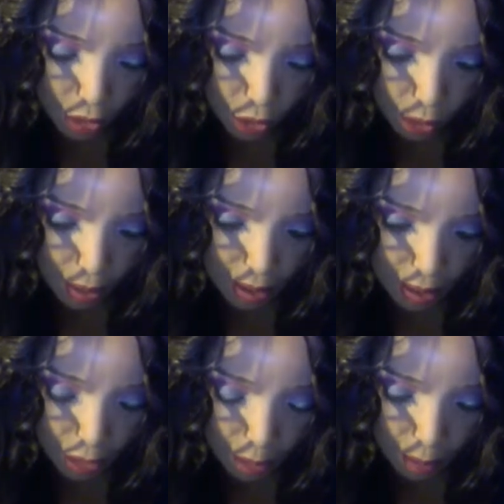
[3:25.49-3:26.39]
to
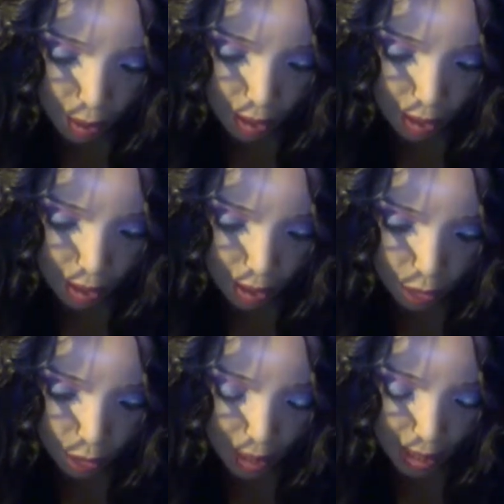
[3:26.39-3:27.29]
receive a mark on
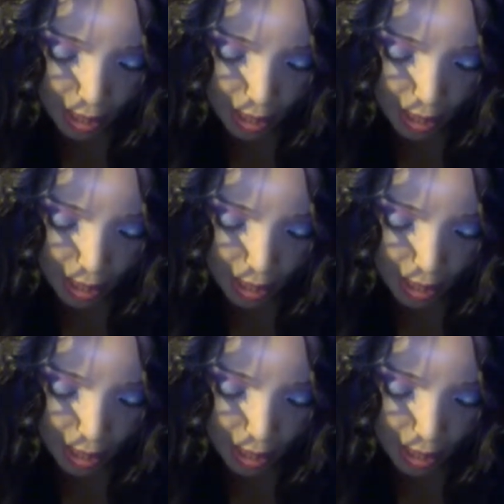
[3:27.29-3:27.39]
his right